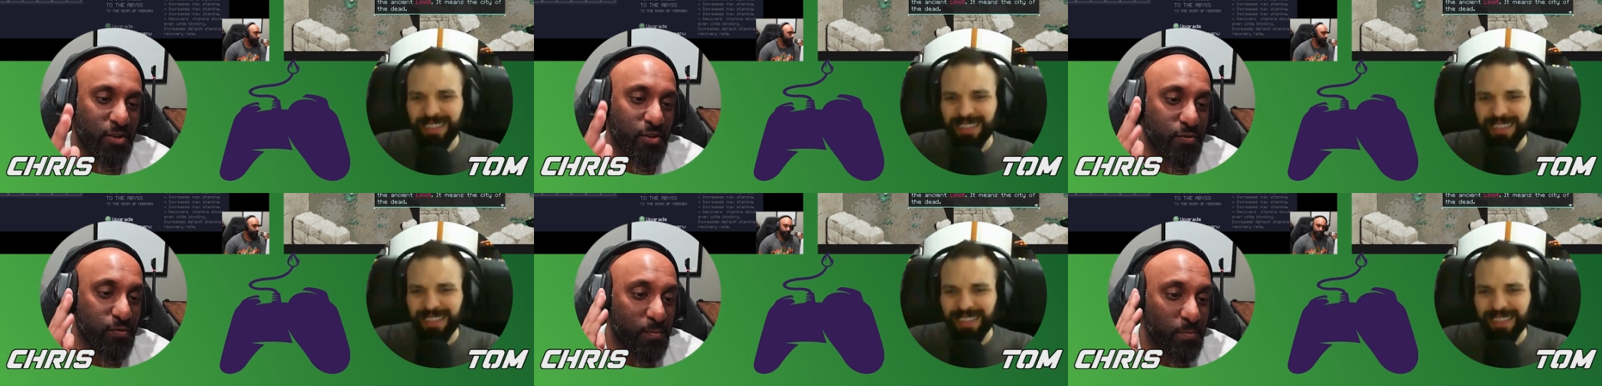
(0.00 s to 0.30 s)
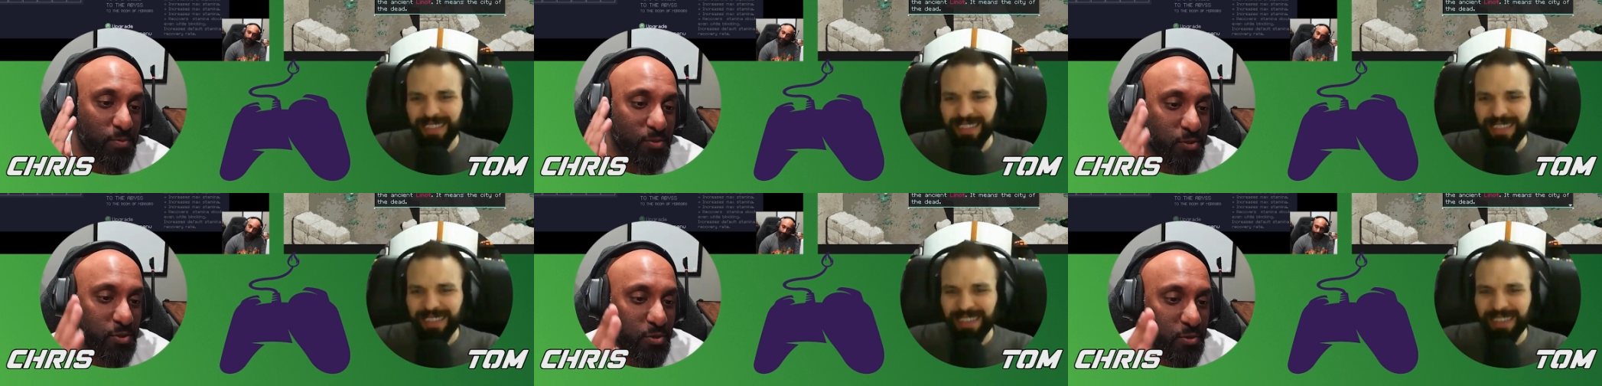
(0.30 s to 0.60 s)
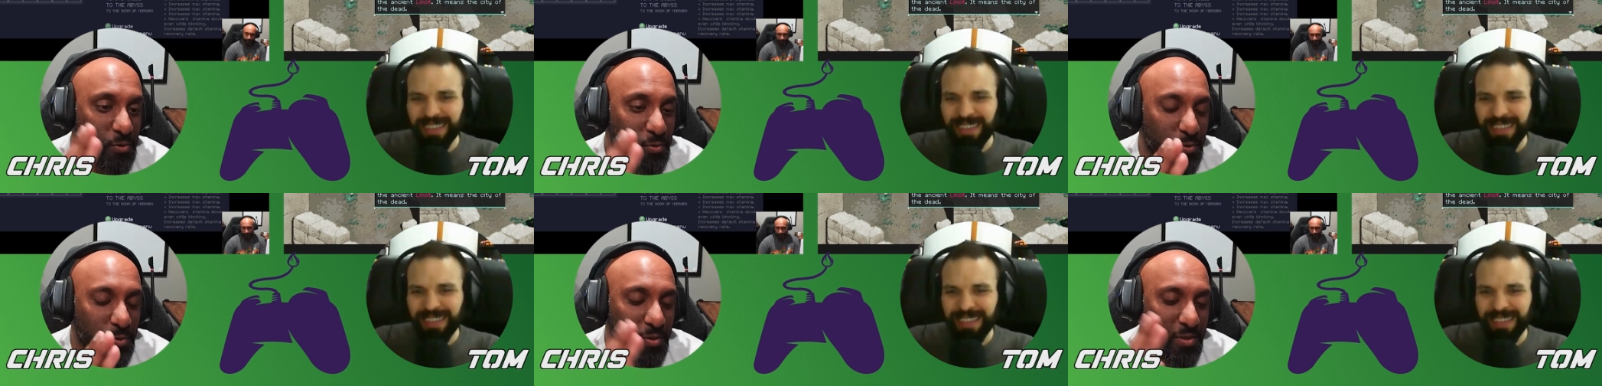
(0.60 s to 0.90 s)
Speaker 1: It goes from
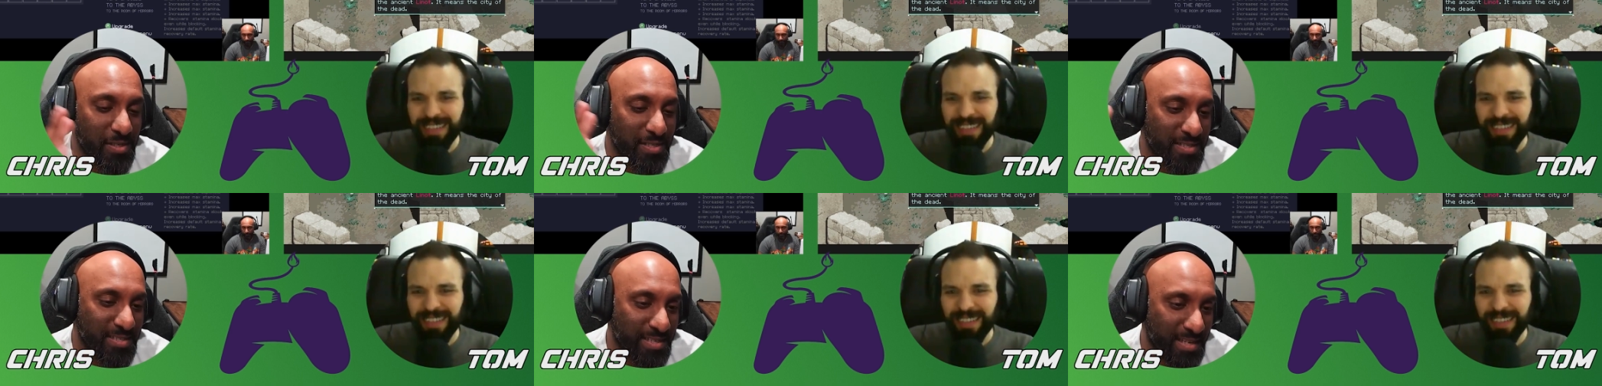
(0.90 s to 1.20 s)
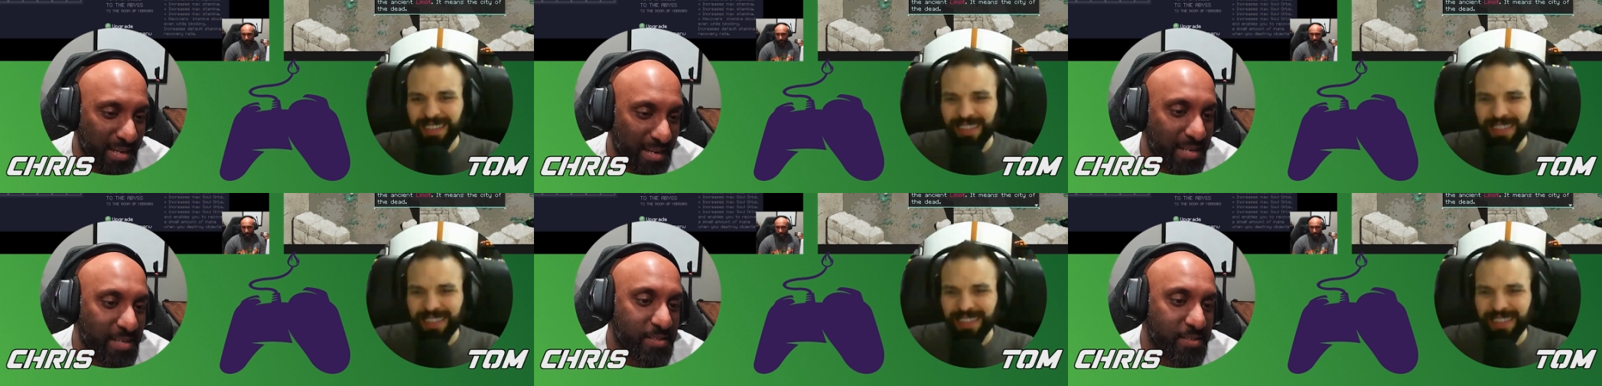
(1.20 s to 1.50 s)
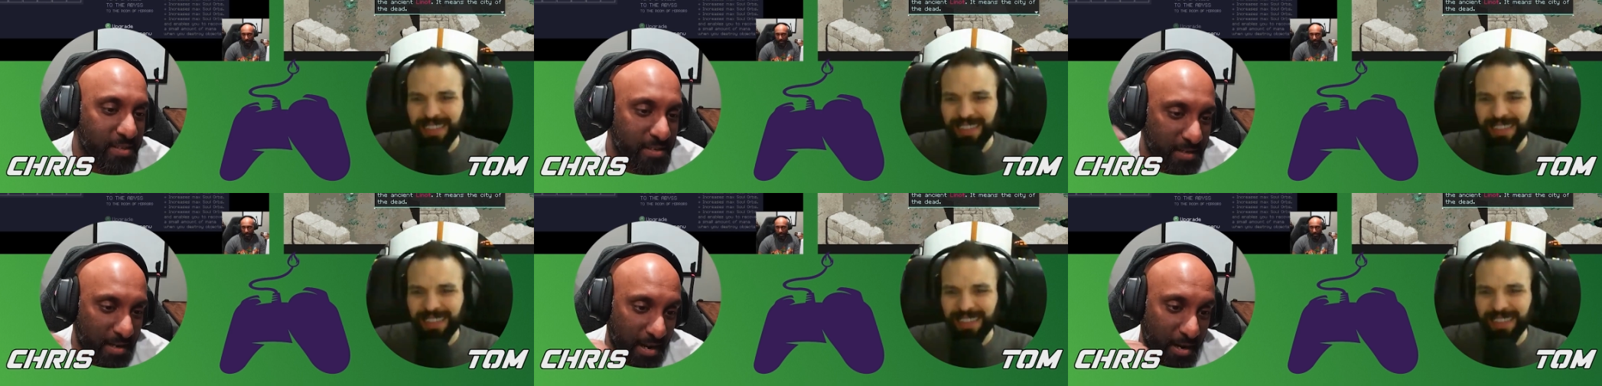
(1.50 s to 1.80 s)
two to
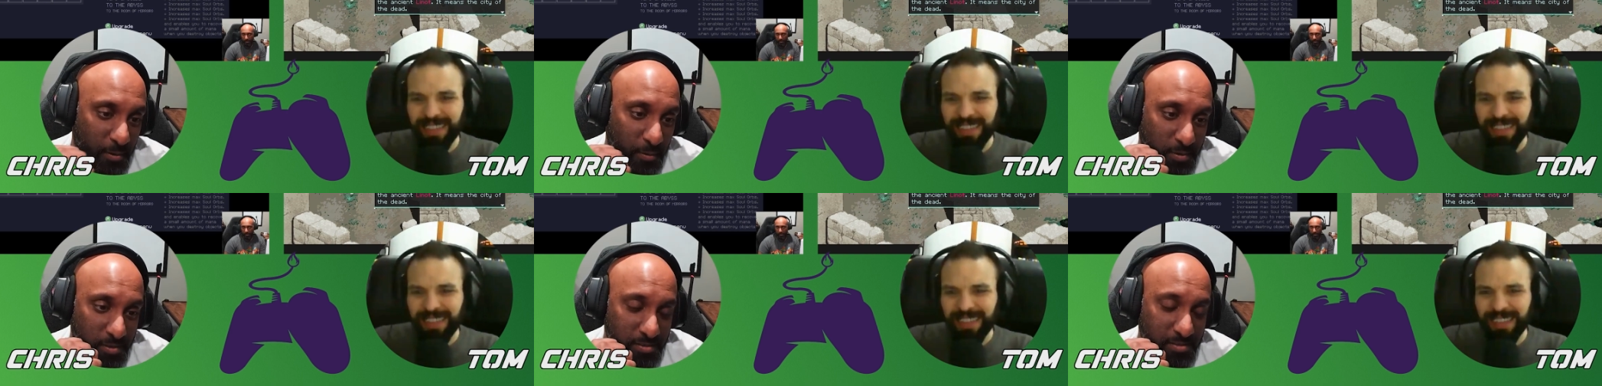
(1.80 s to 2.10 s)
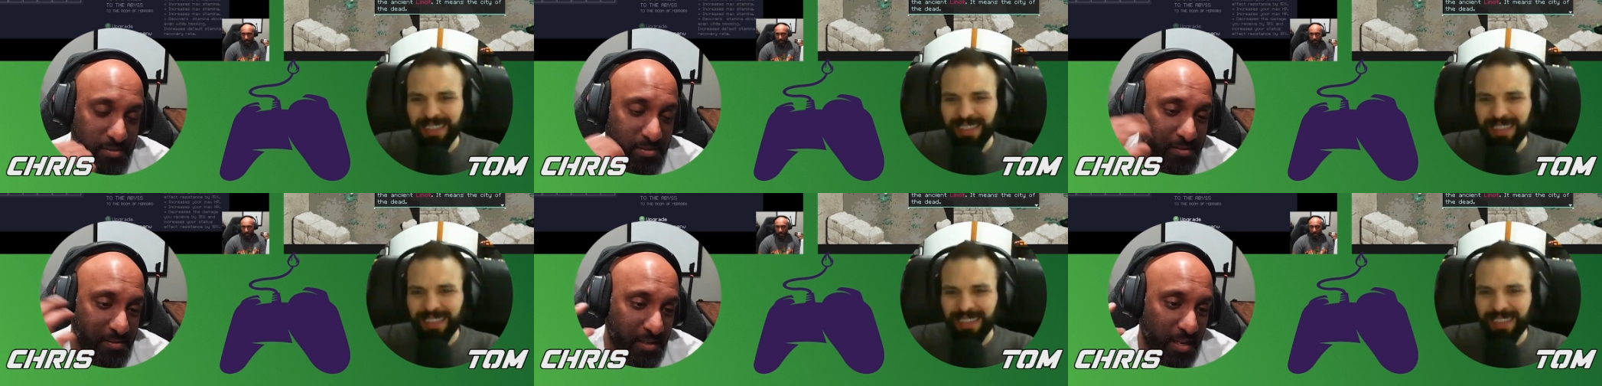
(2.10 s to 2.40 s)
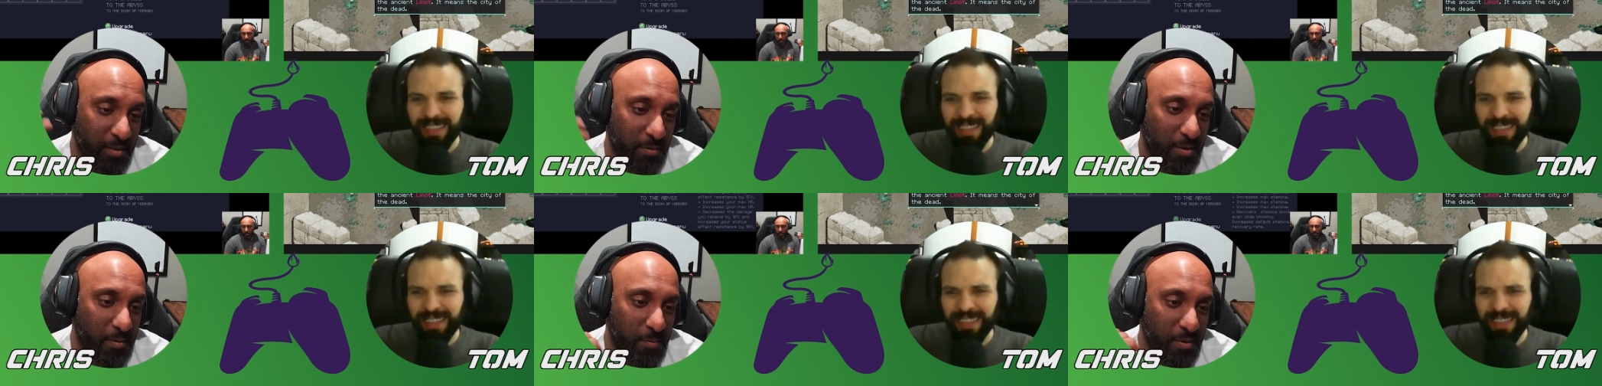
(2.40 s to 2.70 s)
eighteen hours.
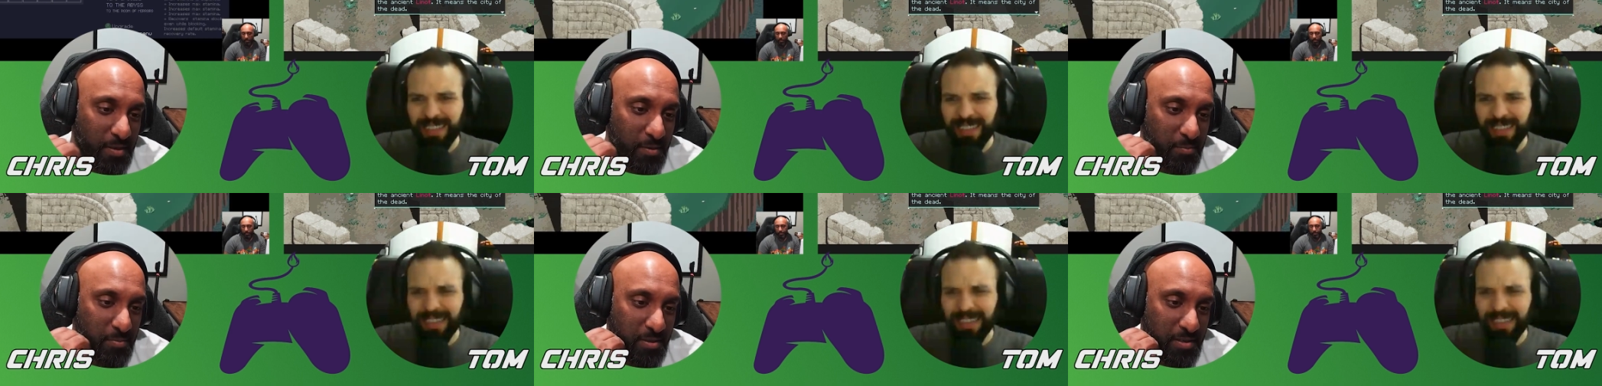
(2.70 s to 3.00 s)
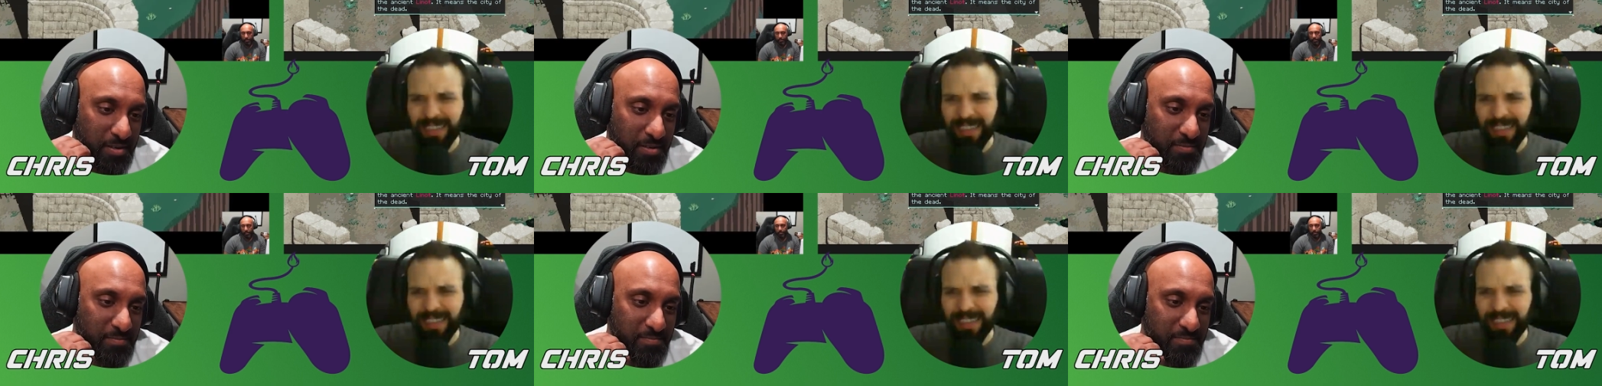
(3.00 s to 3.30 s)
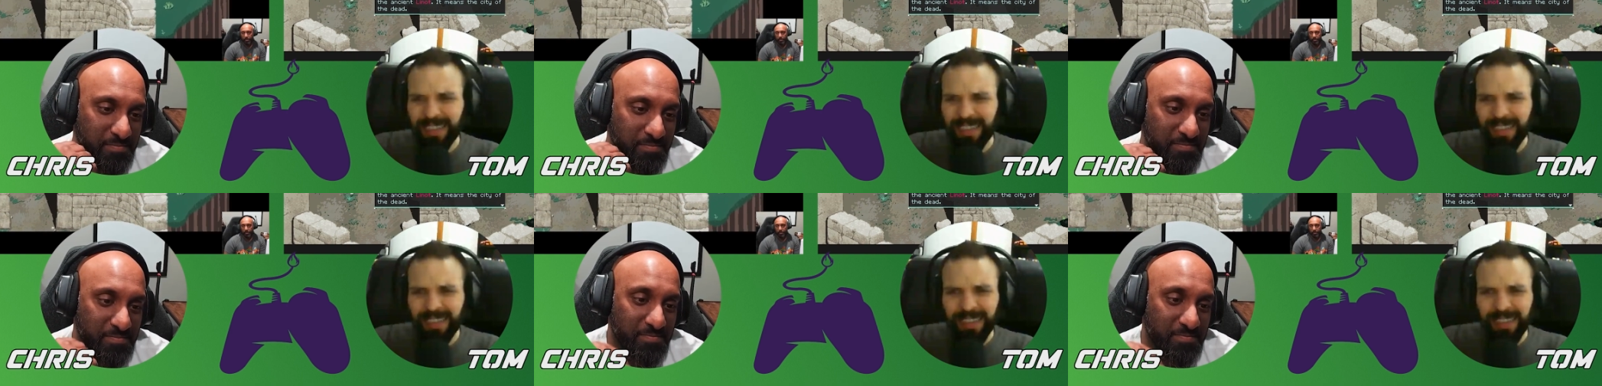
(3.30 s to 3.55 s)
This game can be completed.